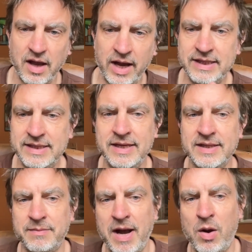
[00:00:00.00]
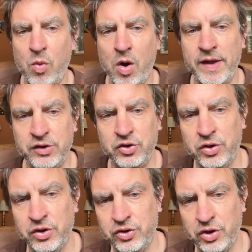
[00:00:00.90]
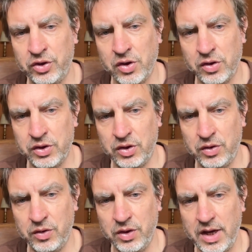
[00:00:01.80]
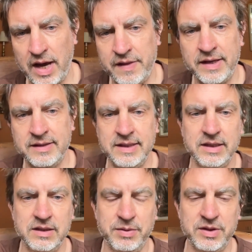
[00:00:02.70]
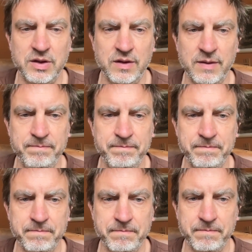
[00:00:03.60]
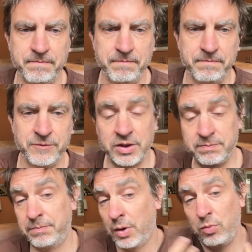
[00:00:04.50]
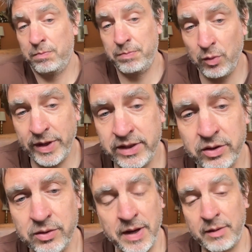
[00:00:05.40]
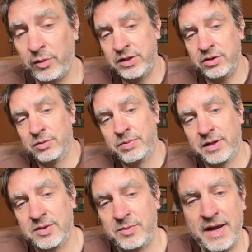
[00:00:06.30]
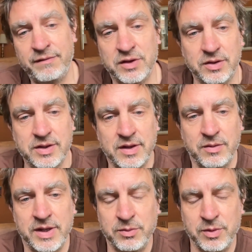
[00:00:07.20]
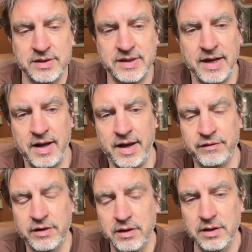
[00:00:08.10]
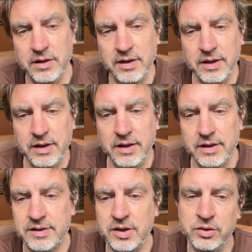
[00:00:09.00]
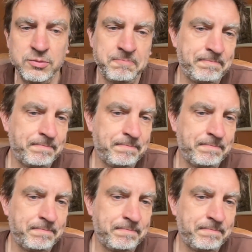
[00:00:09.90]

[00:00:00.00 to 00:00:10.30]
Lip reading: ideas about what they should and should not do and then seek to pursue them. But we do, and we do because we have to, because otherwise we wouldn't stay alive. So,